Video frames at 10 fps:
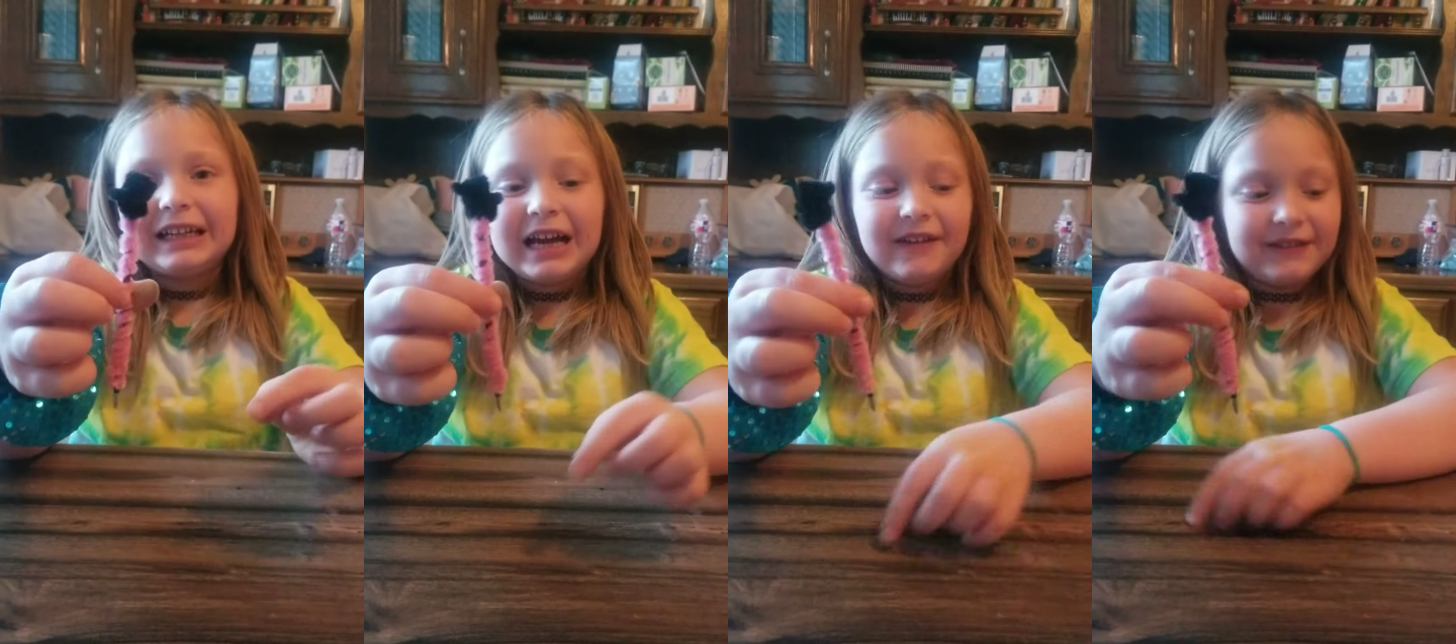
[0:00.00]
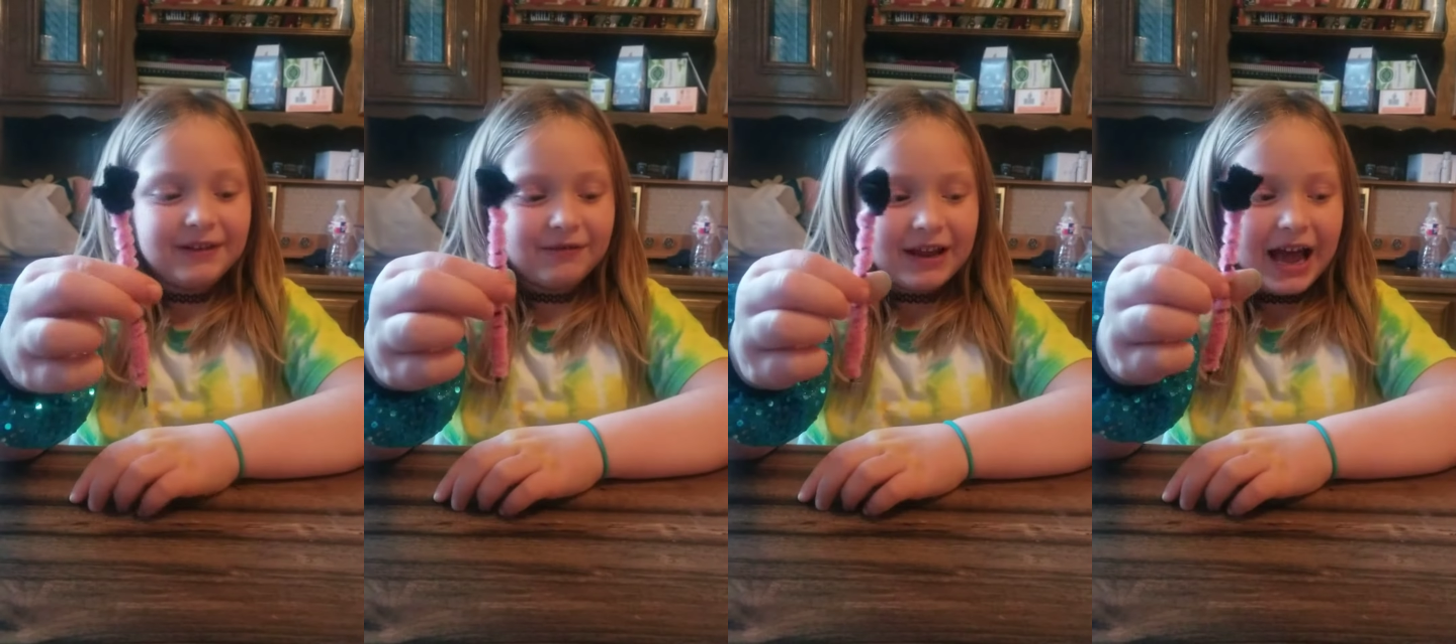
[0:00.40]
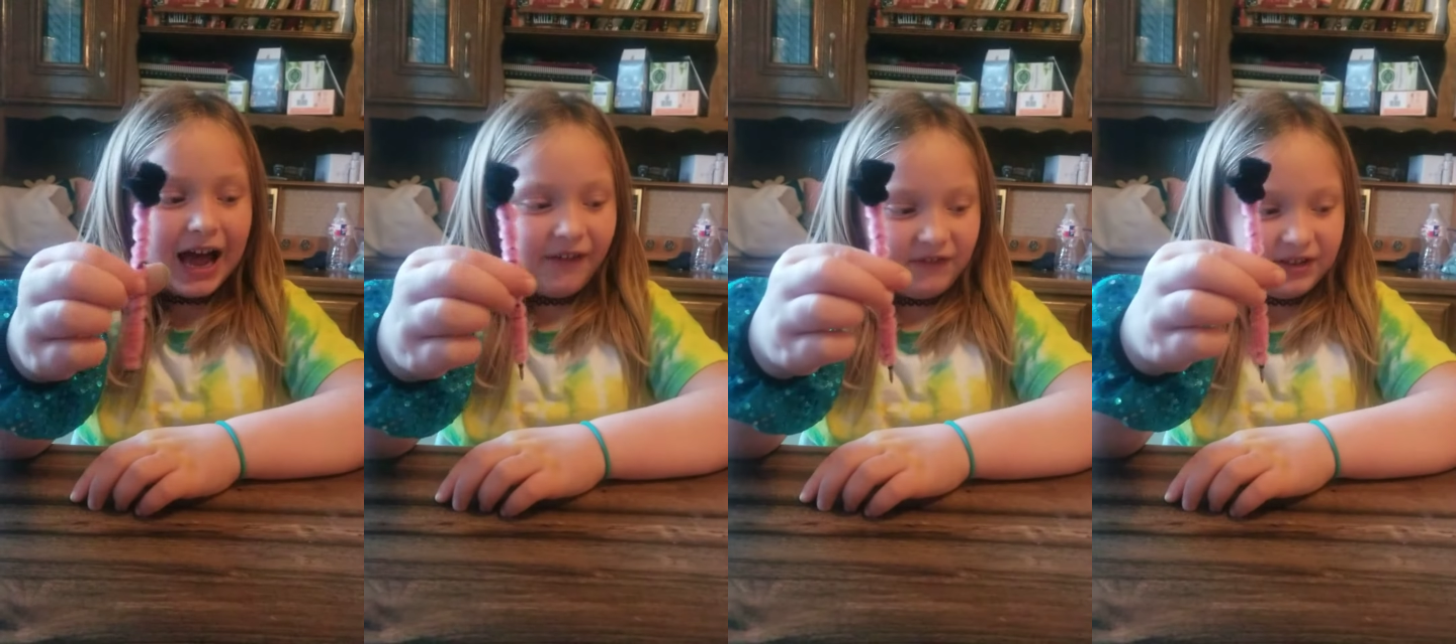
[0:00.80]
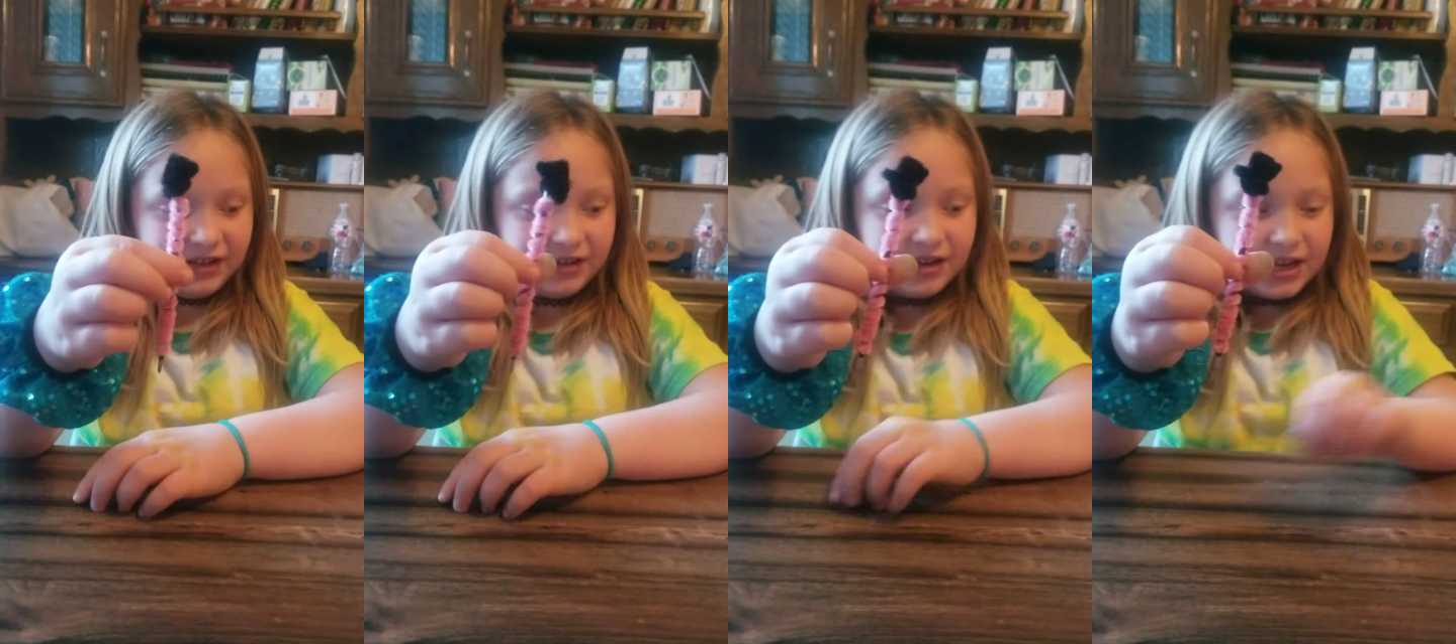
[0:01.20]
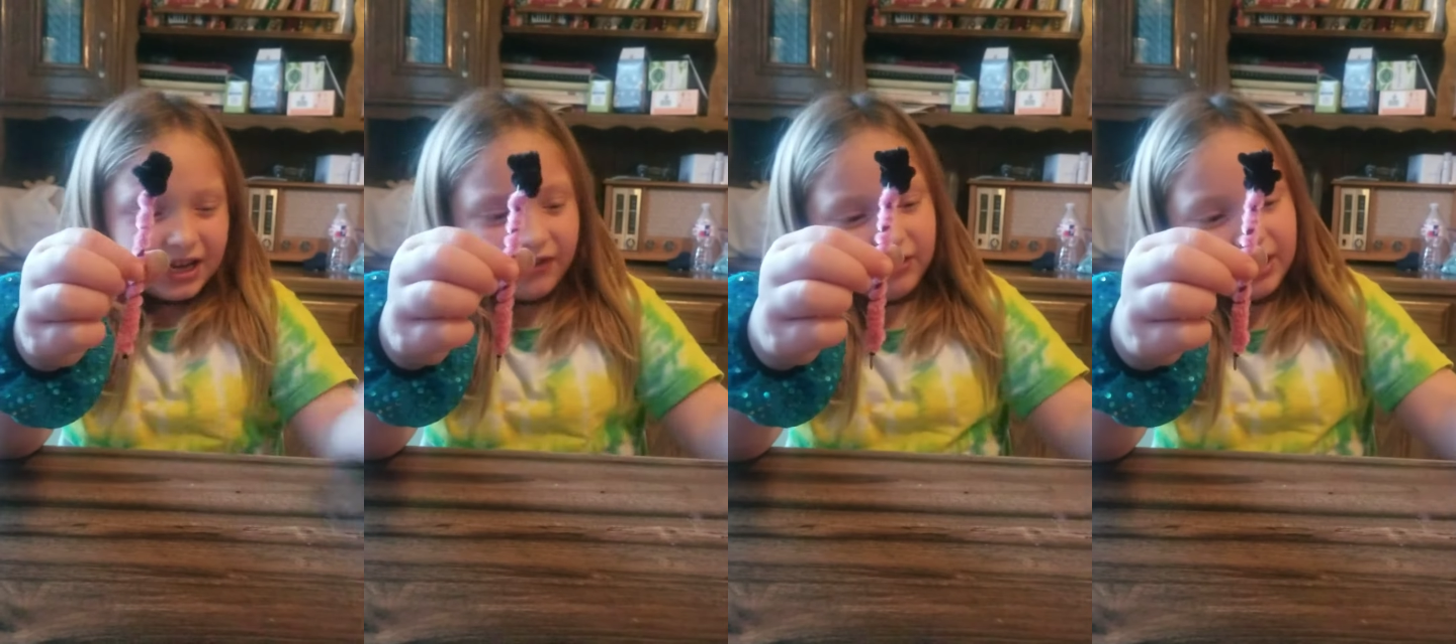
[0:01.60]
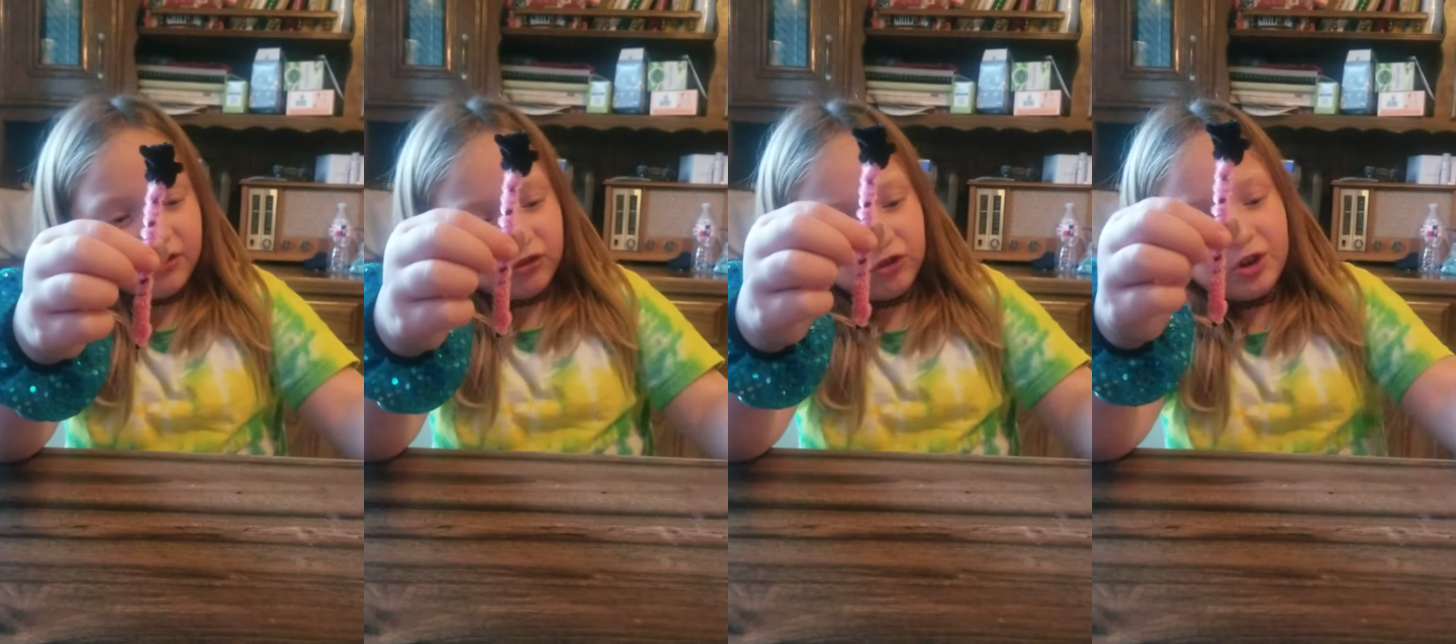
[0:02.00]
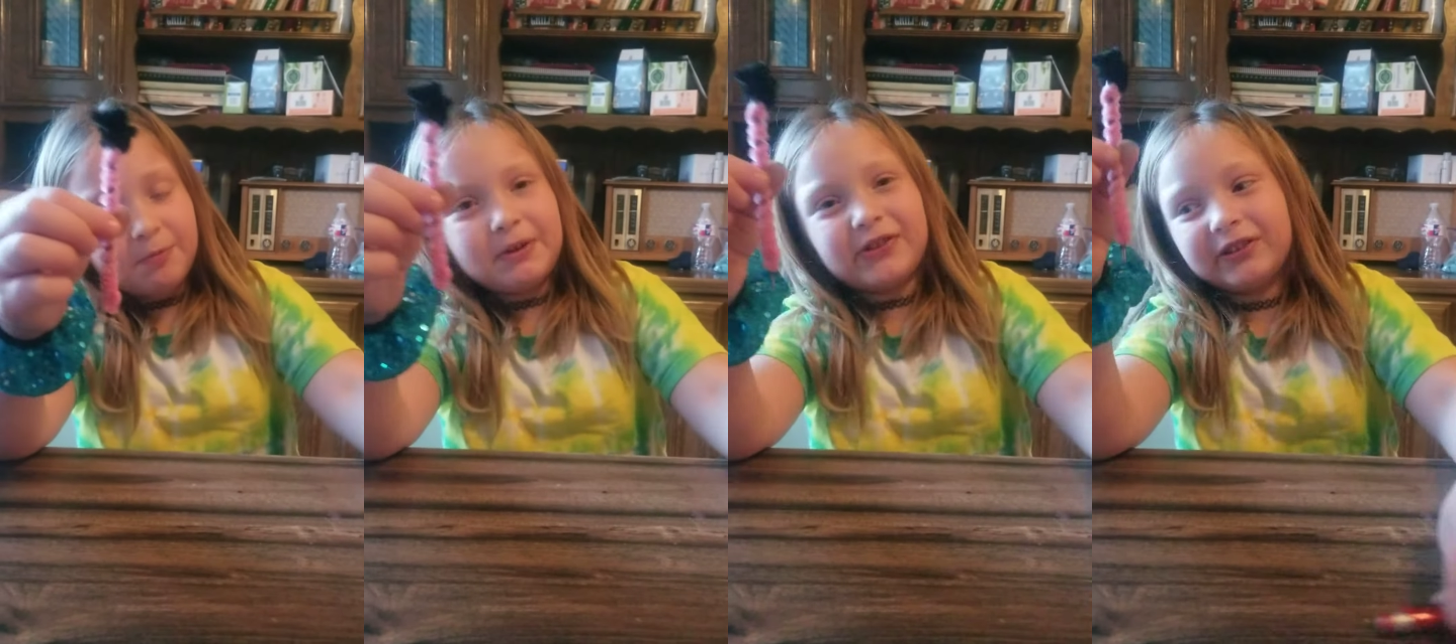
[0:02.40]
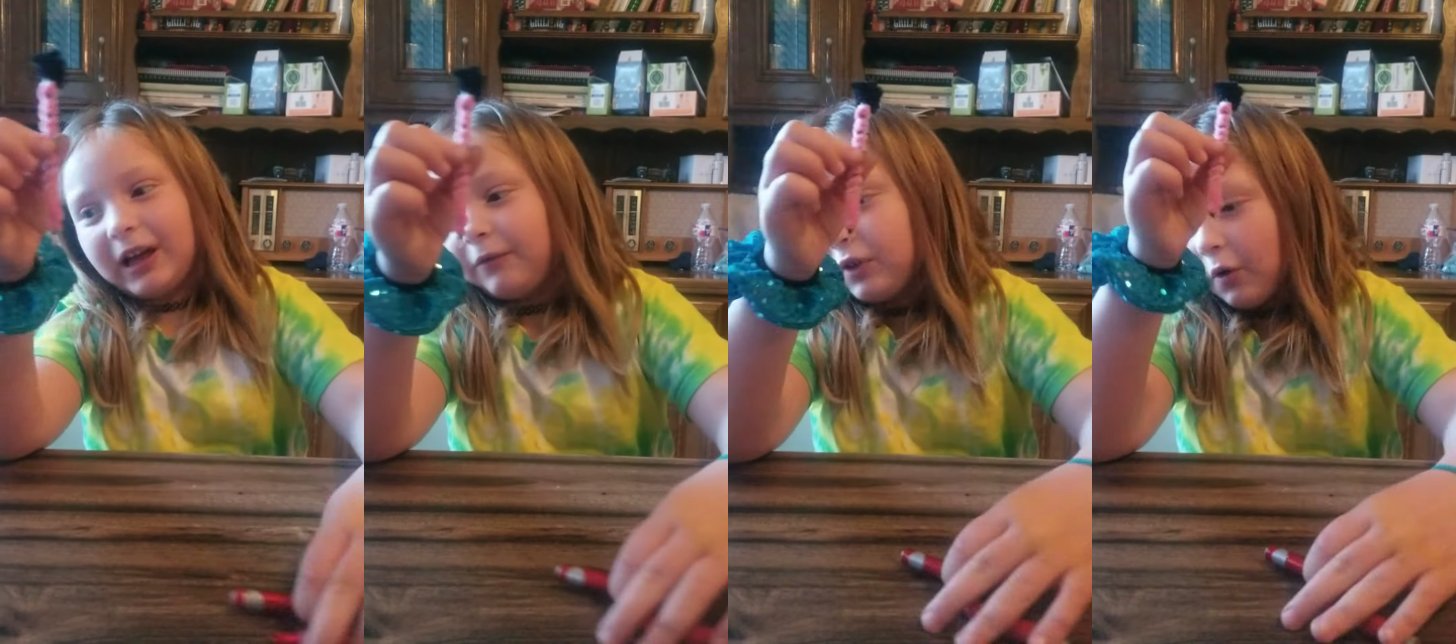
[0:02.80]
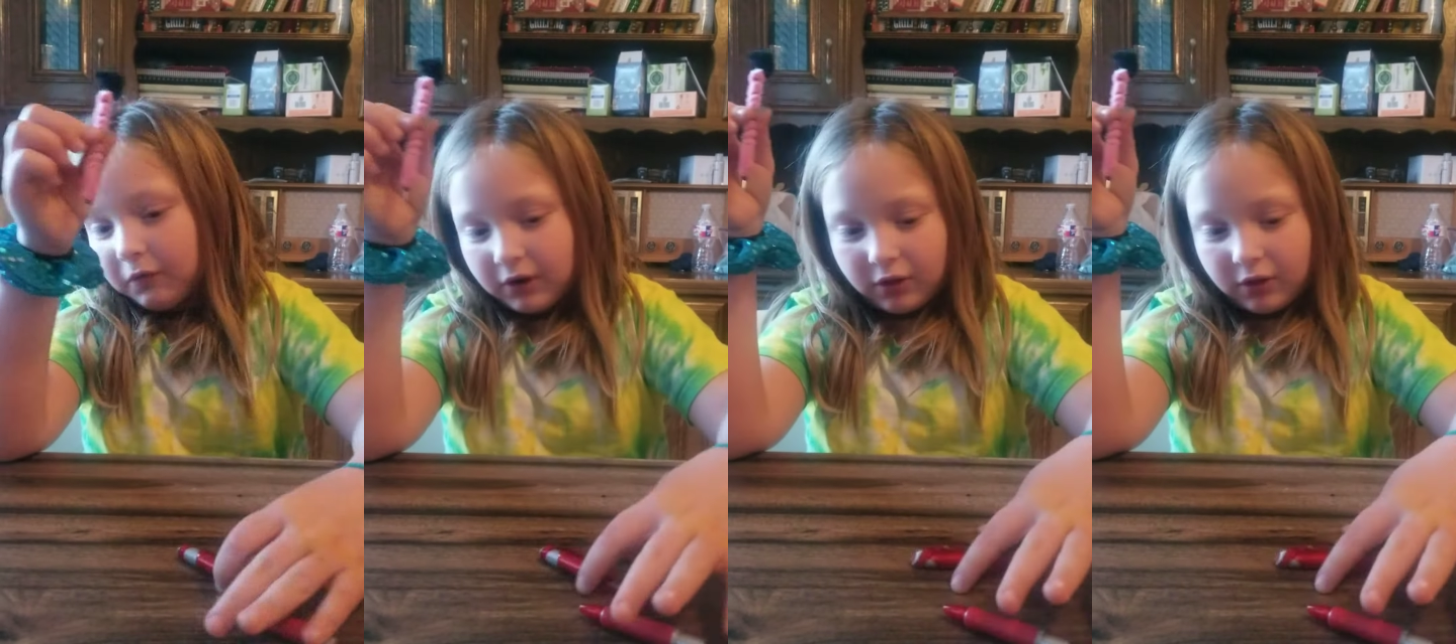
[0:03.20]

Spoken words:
And then we have it. And these should be the leftovers,